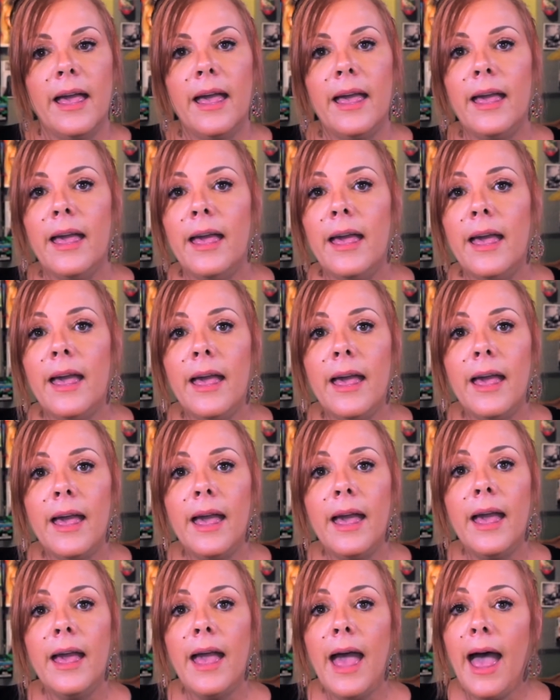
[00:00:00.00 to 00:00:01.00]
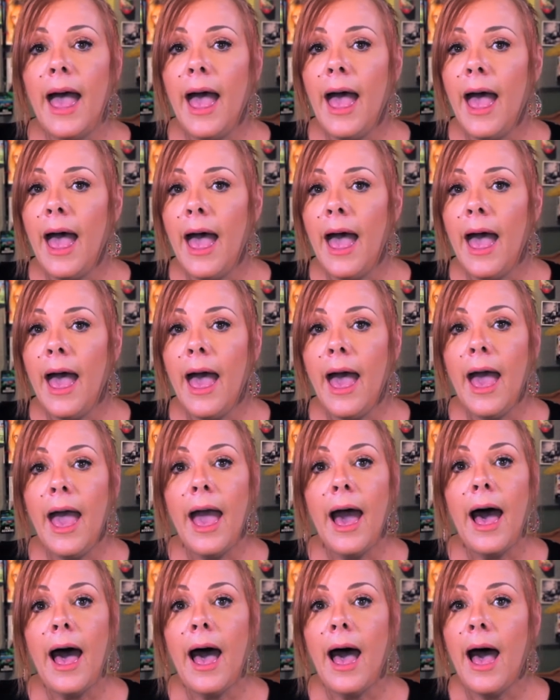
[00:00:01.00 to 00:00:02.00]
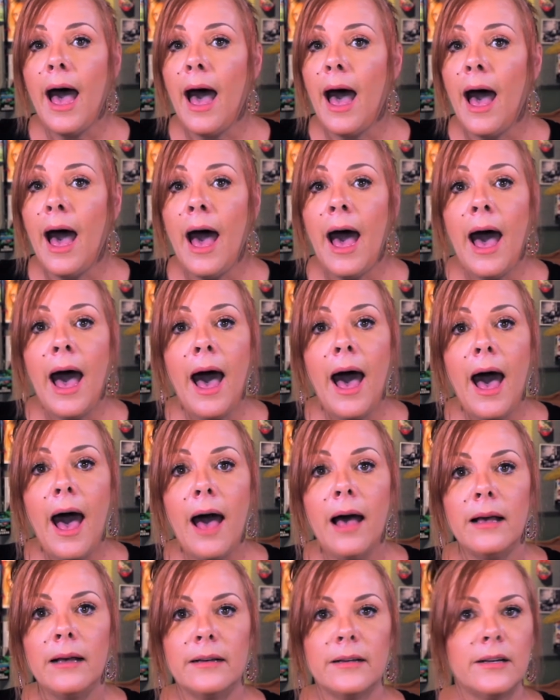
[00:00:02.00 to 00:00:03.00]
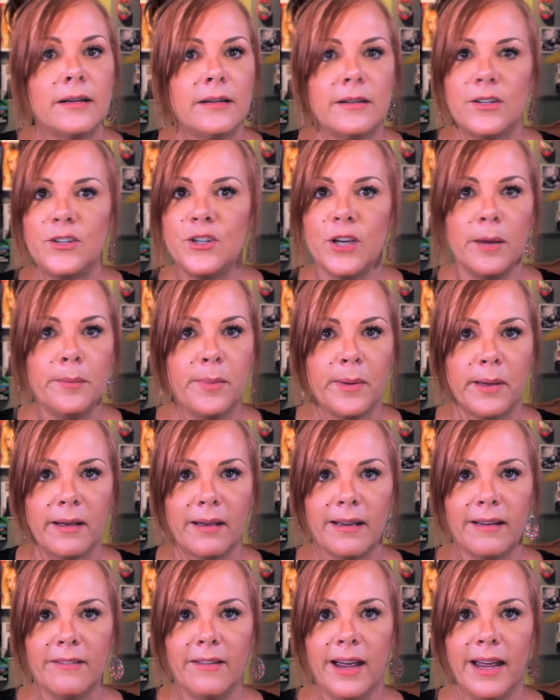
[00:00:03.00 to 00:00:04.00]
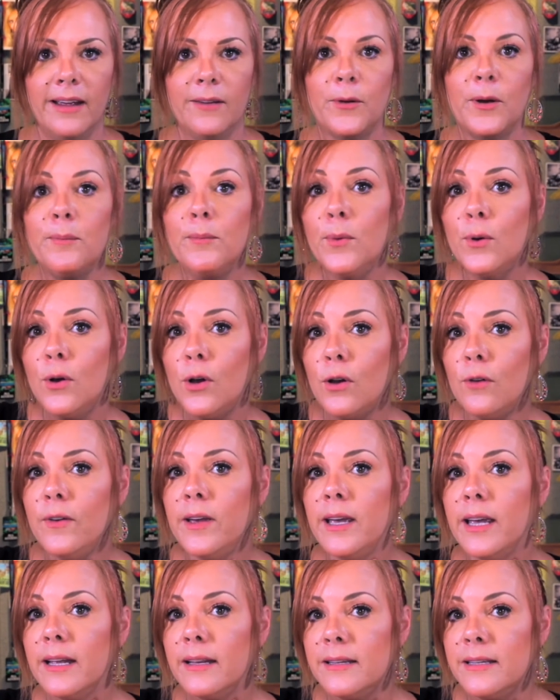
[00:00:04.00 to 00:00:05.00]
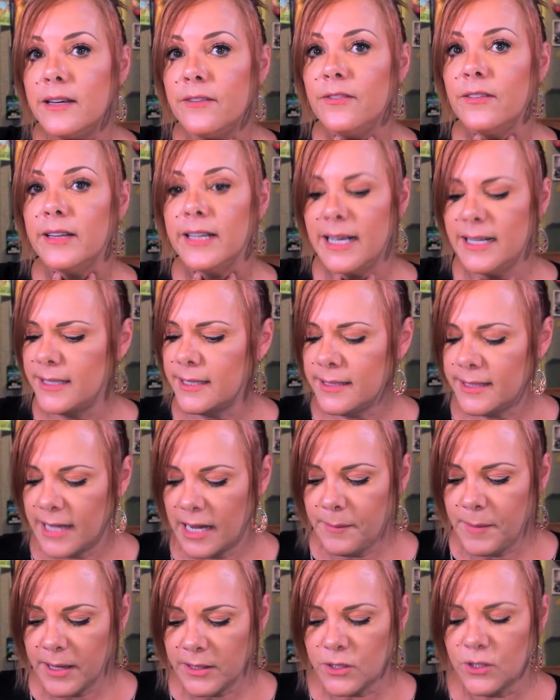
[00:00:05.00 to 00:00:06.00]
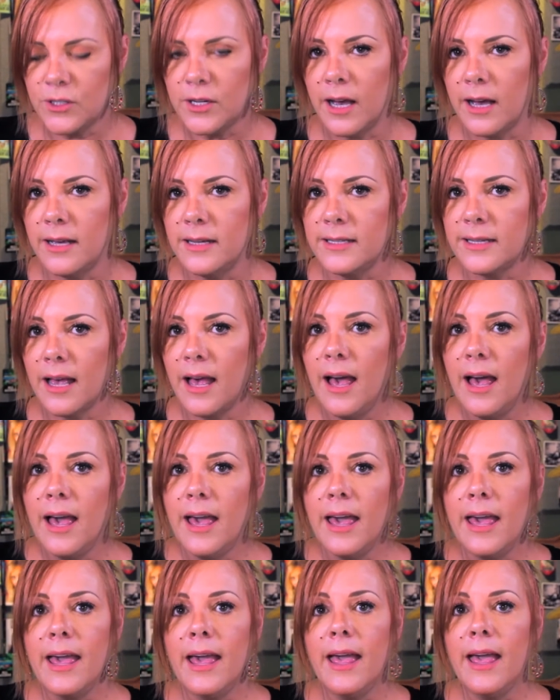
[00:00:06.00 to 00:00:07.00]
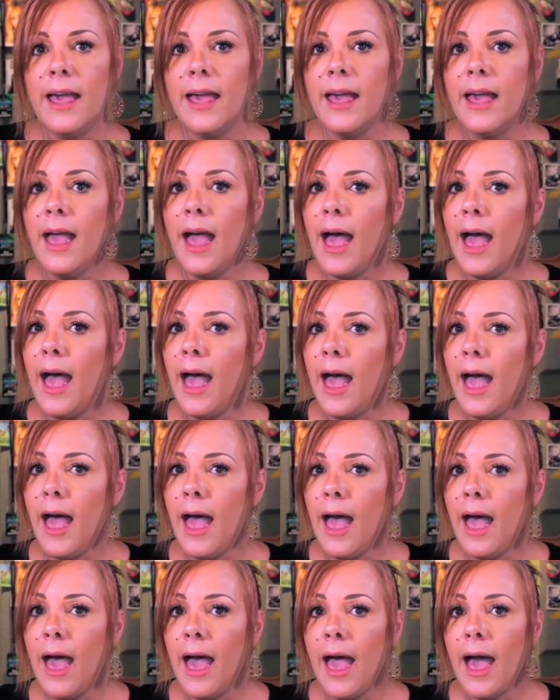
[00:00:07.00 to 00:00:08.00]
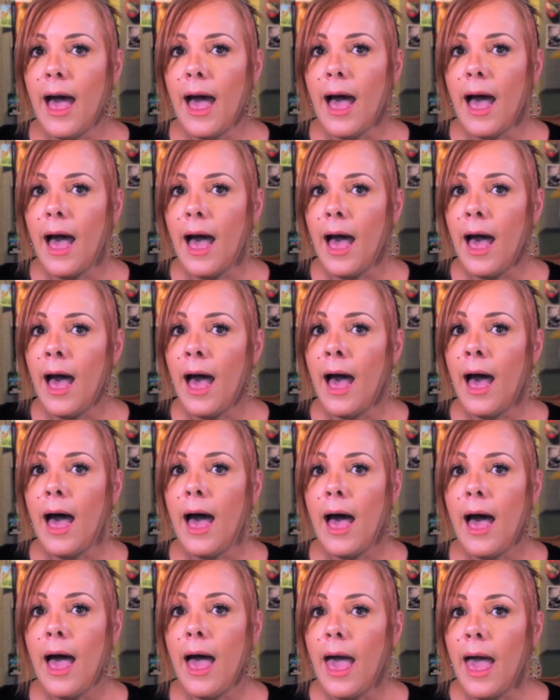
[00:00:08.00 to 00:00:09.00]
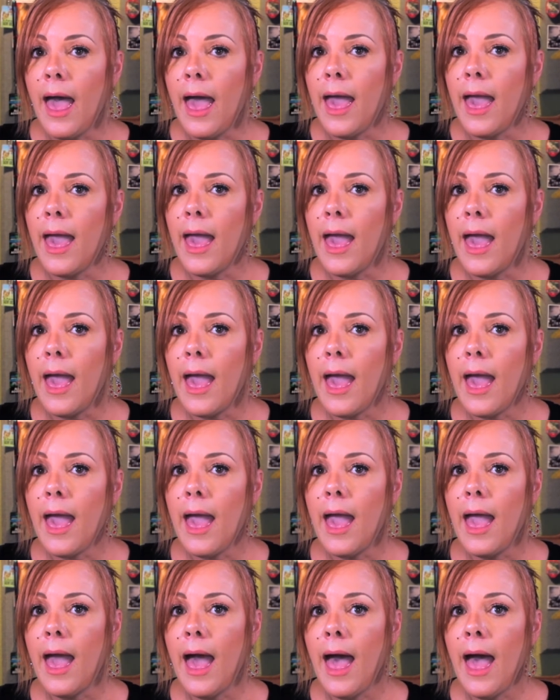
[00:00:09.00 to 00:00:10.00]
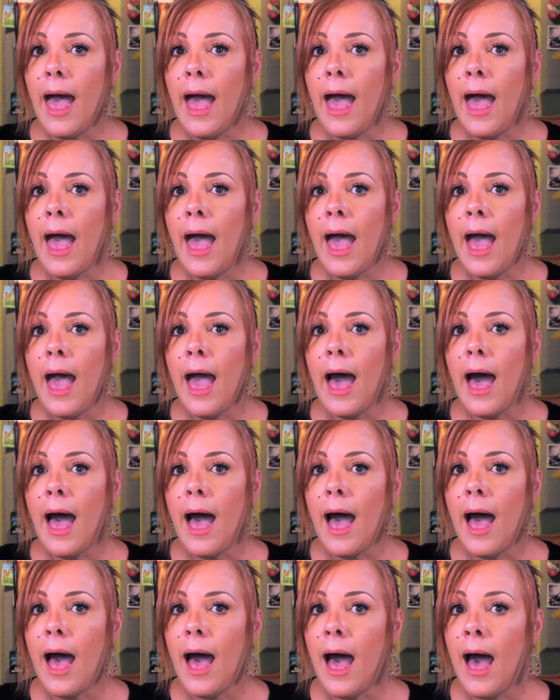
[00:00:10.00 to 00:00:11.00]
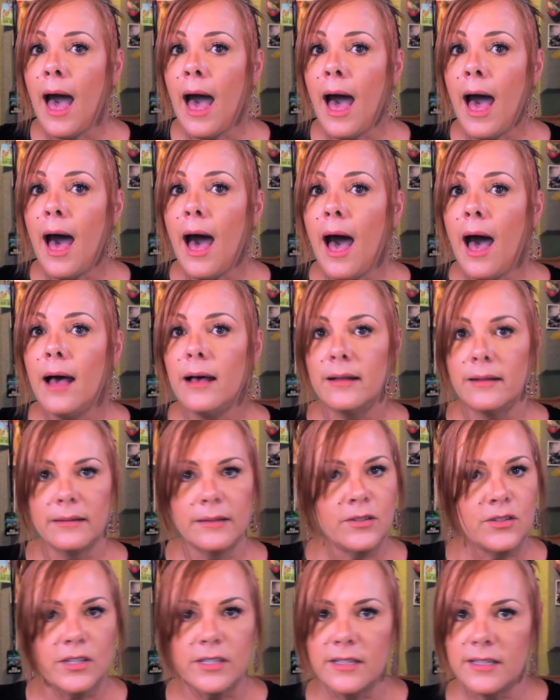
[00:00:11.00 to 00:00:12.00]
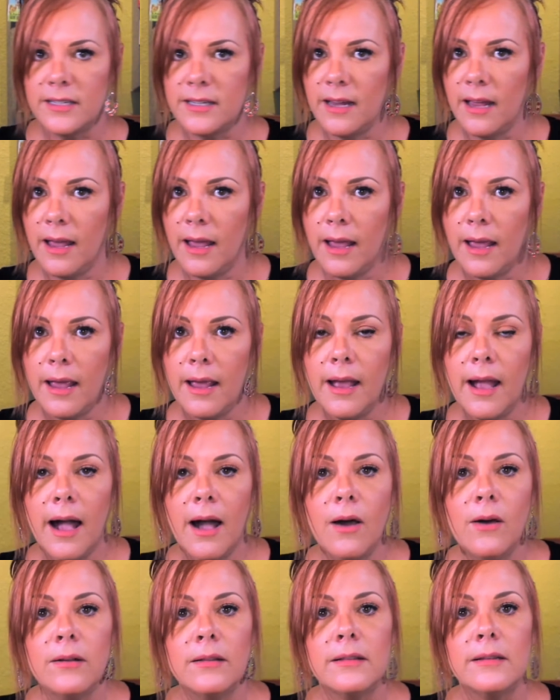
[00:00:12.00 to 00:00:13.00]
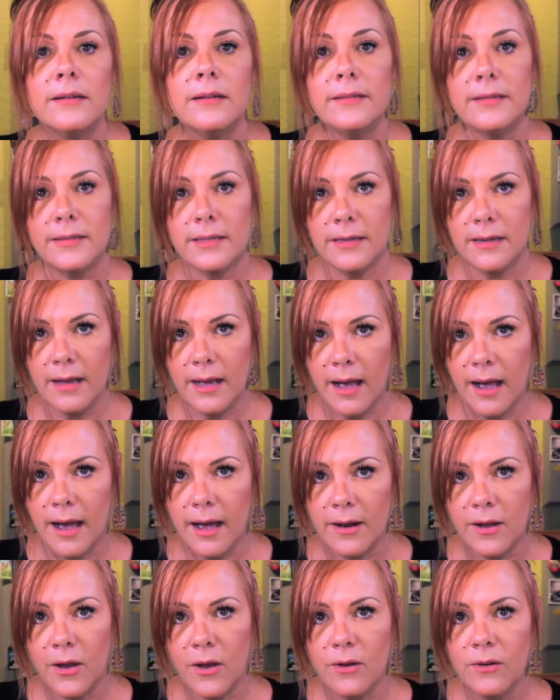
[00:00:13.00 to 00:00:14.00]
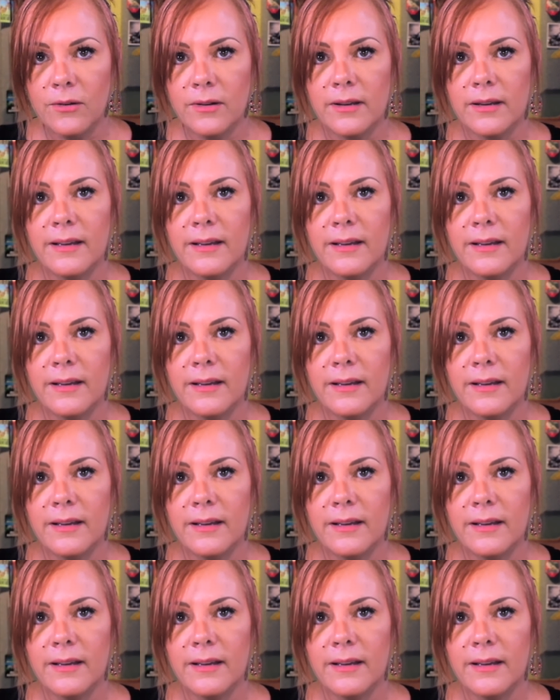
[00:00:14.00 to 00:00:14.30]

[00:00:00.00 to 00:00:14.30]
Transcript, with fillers: E A A, jumping. Right? We're moving it differently. It's the same exercise. E E A A, E A A. Let's just take out the staccato,